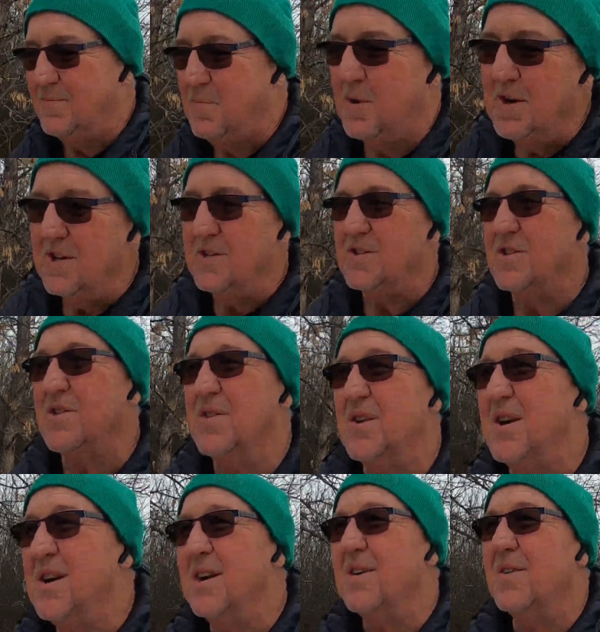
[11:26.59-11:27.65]
pretty
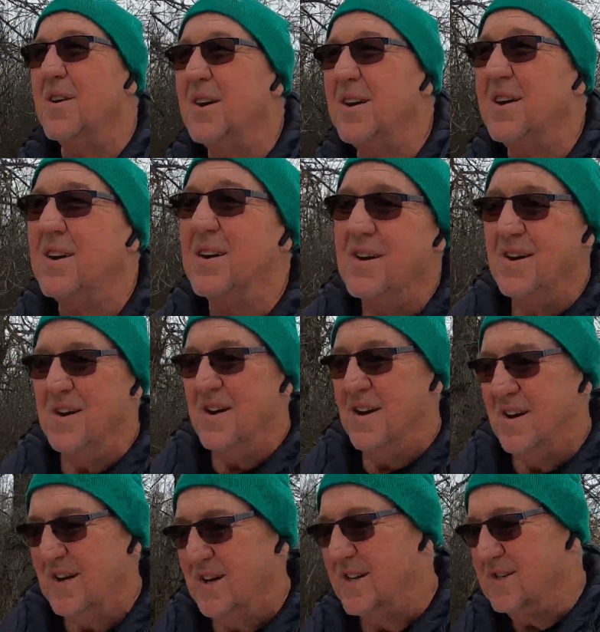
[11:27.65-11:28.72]
soon here,
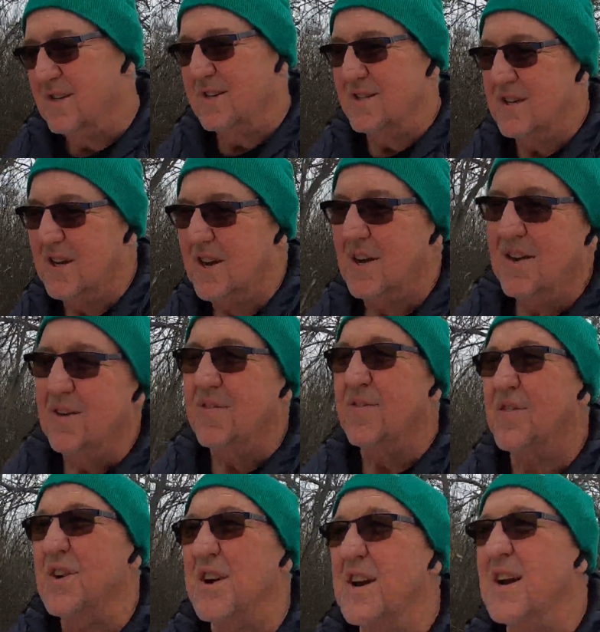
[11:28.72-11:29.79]
because it's all the
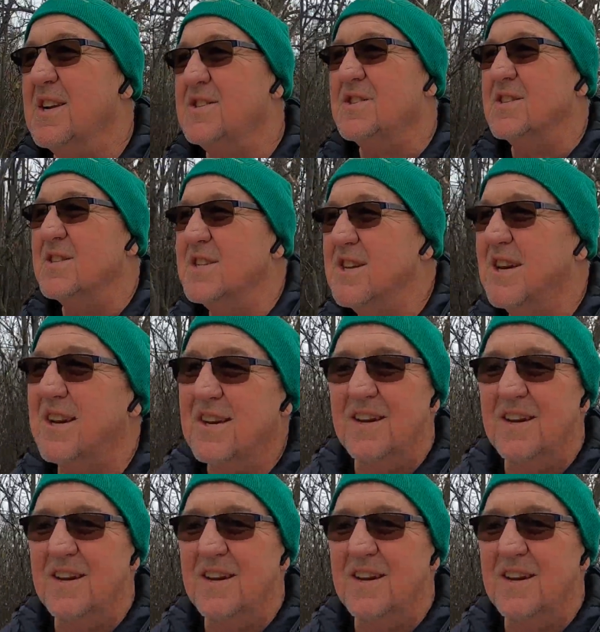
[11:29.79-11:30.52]
free agents.